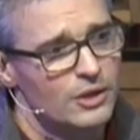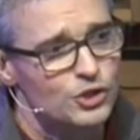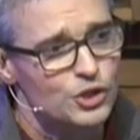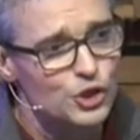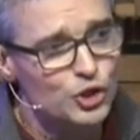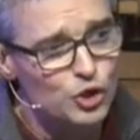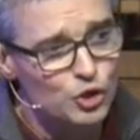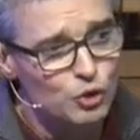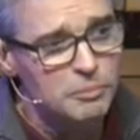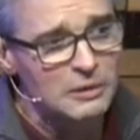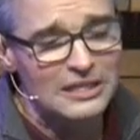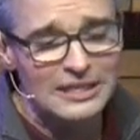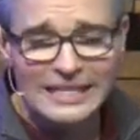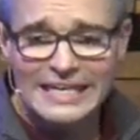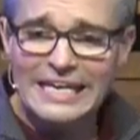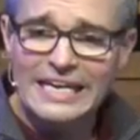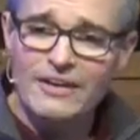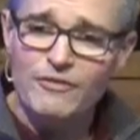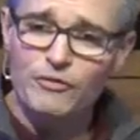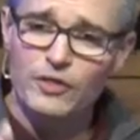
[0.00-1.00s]
Do you
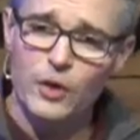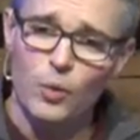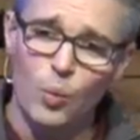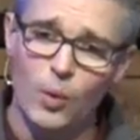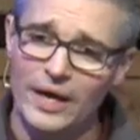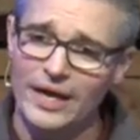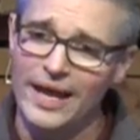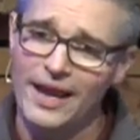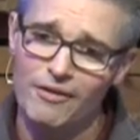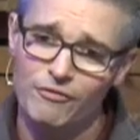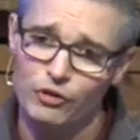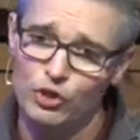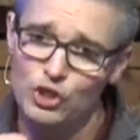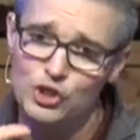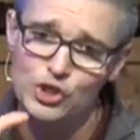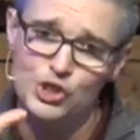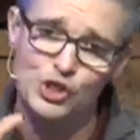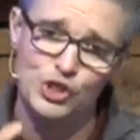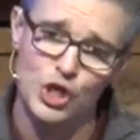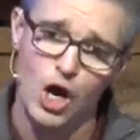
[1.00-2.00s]
believe that whatever
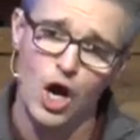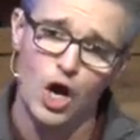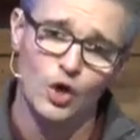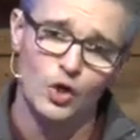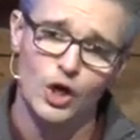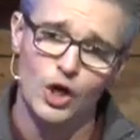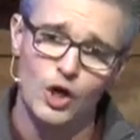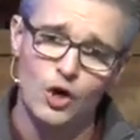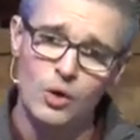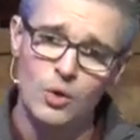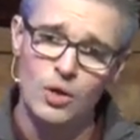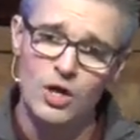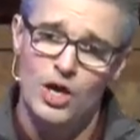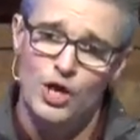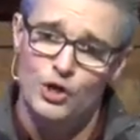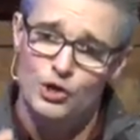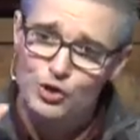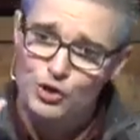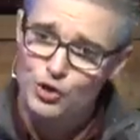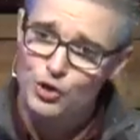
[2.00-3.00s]
sorrow
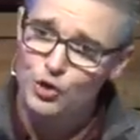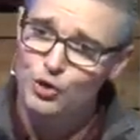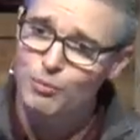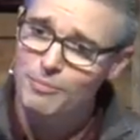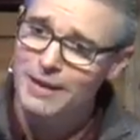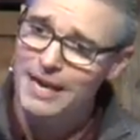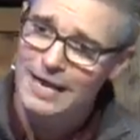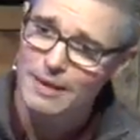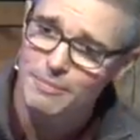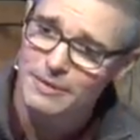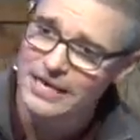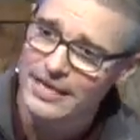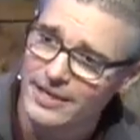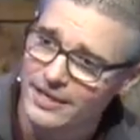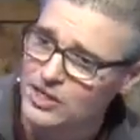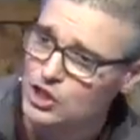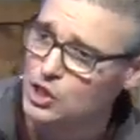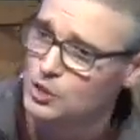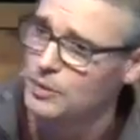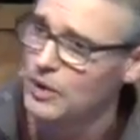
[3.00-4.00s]
you may be
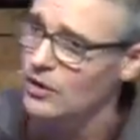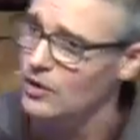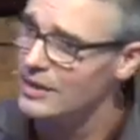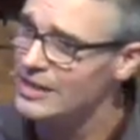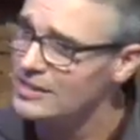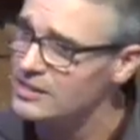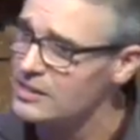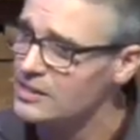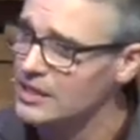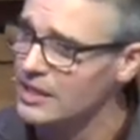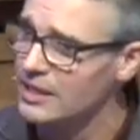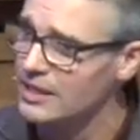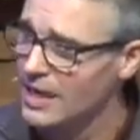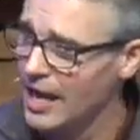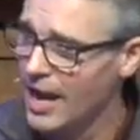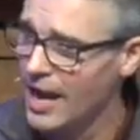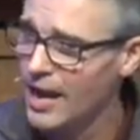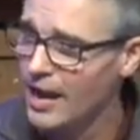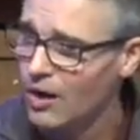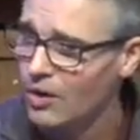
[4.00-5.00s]
experiencing
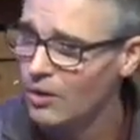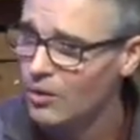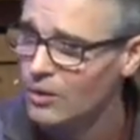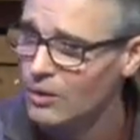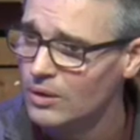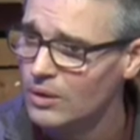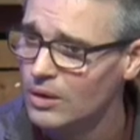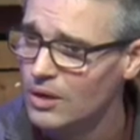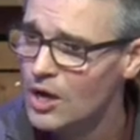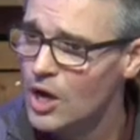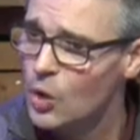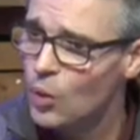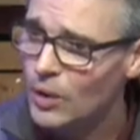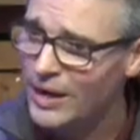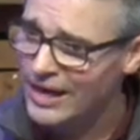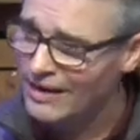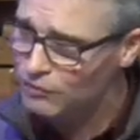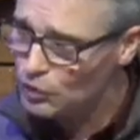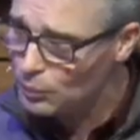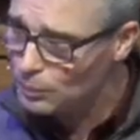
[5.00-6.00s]
now,
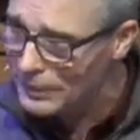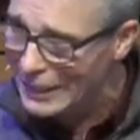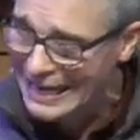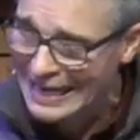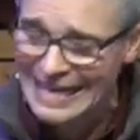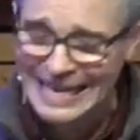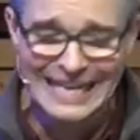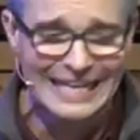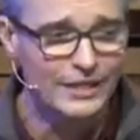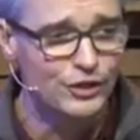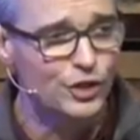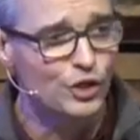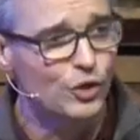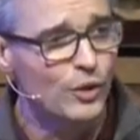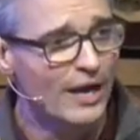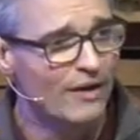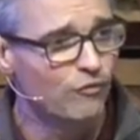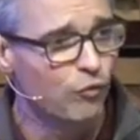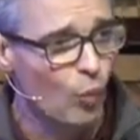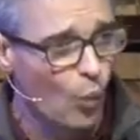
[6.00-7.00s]
Whatever pain
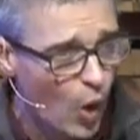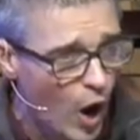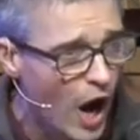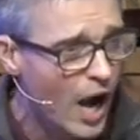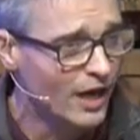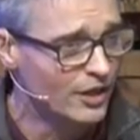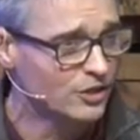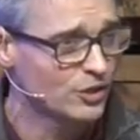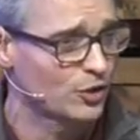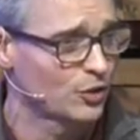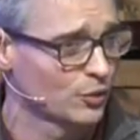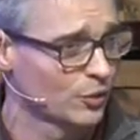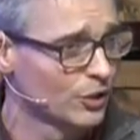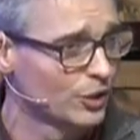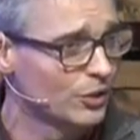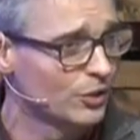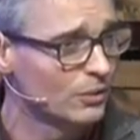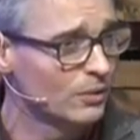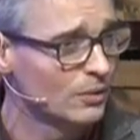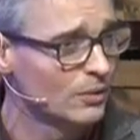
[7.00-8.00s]
you have walked
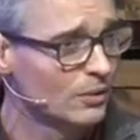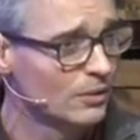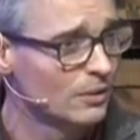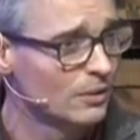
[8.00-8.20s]
through,